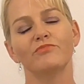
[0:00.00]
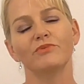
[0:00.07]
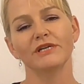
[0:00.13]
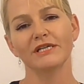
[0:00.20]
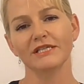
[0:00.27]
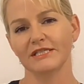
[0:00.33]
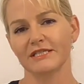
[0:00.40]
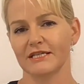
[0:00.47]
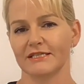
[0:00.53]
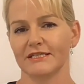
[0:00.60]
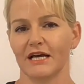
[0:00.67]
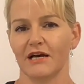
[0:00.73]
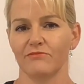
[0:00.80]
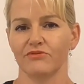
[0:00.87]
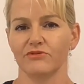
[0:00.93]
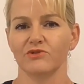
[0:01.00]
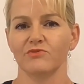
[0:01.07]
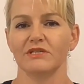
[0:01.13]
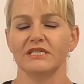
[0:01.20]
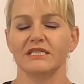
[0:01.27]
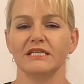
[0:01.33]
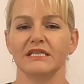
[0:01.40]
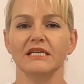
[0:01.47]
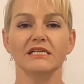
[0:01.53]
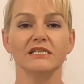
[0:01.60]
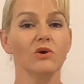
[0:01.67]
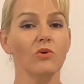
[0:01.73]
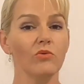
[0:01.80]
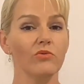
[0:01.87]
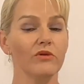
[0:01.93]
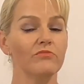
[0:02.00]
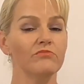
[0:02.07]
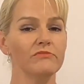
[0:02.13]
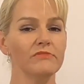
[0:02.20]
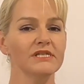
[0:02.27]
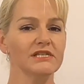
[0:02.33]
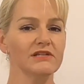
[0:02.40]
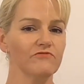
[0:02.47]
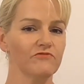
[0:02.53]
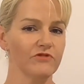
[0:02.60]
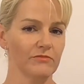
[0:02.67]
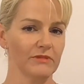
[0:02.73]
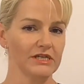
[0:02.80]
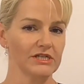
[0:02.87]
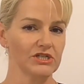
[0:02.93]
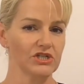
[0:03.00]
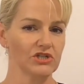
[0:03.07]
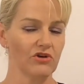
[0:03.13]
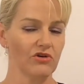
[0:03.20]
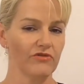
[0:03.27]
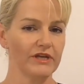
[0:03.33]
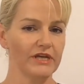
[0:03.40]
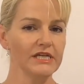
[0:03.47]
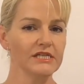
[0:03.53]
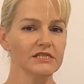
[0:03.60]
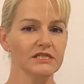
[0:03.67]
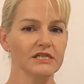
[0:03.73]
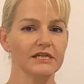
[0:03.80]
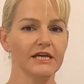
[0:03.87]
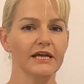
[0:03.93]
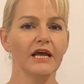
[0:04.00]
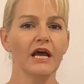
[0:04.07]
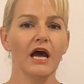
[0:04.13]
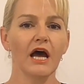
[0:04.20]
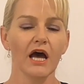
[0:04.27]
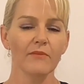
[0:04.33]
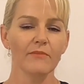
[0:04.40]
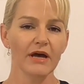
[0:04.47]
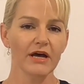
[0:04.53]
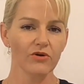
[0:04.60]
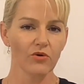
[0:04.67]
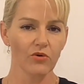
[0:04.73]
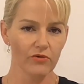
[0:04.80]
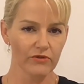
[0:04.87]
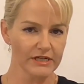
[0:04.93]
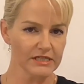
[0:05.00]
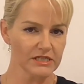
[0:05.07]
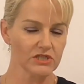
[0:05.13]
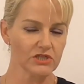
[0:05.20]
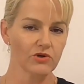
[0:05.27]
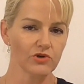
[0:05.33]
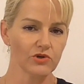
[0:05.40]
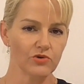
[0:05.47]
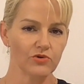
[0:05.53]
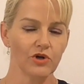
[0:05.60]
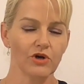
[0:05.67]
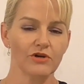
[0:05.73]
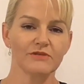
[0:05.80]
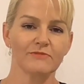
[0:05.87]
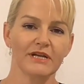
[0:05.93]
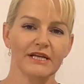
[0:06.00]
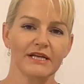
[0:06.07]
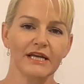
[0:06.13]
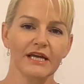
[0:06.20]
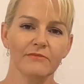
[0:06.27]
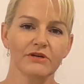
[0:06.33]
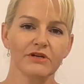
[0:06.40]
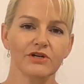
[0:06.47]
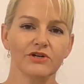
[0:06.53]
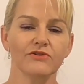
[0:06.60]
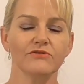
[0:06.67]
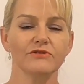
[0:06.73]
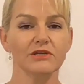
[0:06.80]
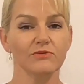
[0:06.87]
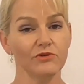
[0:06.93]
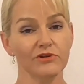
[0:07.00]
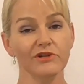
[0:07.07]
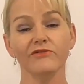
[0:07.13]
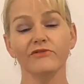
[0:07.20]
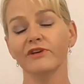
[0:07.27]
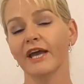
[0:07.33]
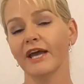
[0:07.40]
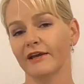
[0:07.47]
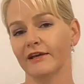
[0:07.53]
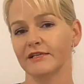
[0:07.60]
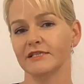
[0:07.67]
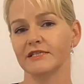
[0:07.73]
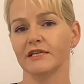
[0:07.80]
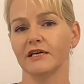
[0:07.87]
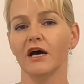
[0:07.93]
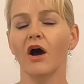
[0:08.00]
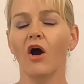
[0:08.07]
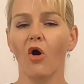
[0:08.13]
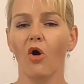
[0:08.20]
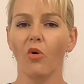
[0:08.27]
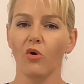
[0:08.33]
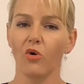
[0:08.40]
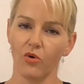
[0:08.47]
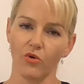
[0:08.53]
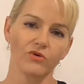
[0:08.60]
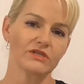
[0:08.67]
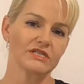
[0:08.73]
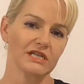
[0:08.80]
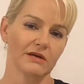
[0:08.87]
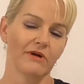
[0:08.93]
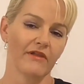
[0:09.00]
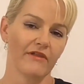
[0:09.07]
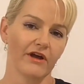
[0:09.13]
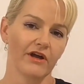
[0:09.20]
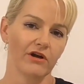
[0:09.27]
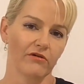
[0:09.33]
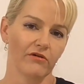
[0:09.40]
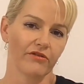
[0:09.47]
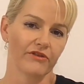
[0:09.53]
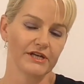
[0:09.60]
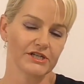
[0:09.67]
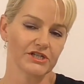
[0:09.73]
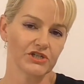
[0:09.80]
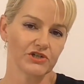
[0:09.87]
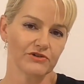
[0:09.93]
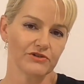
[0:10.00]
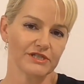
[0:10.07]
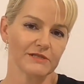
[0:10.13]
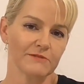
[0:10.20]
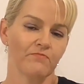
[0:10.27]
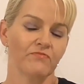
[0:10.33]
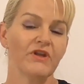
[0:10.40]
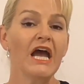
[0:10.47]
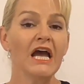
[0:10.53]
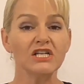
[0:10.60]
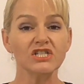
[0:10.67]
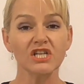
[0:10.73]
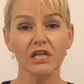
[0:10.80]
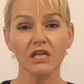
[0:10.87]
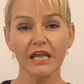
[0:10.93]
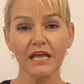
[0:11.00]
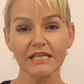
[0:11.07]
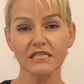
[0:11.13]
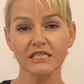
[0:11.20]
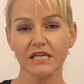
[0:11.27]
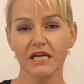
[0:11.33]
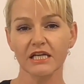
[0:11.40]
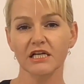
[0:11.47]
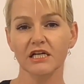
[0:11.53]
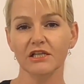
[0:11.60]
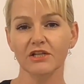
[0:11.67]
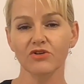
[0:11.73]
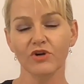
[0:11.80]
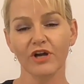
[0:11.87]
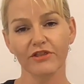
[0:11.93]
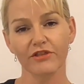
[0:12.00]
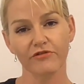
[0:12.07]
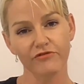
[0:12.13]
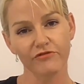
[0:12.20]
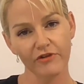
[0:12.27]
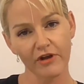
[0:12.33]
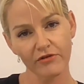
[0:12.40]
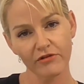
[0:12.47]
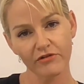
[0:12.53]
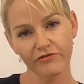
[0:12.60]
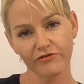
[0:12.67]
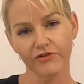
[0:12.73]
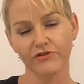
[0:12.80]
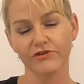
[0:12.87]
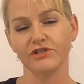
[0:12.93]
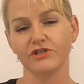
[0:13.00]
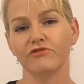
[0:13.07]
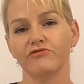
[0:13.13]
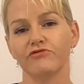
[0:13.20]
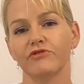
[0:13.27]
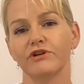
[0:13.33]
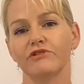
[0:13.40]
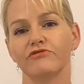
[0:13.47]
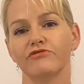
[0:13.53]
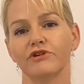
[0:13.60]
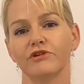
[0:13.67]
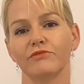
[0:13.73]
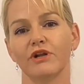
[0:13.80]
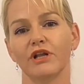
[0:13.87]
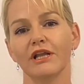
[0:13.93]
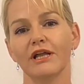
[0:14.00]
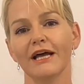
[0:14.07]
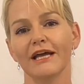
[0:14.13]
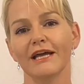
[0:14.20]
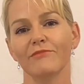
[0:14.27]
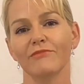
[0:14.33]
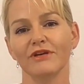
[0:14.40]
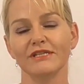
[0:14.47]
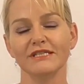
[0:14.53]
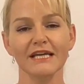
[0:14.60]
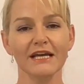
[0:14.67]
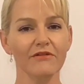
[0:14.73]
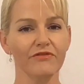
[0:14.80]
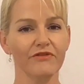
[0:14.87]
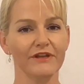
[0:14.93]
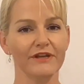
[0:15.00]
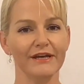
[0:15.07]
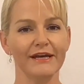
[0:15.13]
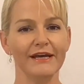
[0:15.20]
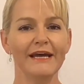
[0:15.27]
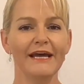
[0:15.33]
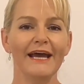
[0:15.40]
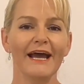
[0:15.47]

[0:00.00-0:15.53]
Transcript: biggest examples we see is all the misinformation on the internet about all these so called cosmetic chemicals that will give you cancer or cause some other health issues. So let's take a look at the very first free from claim that's out there,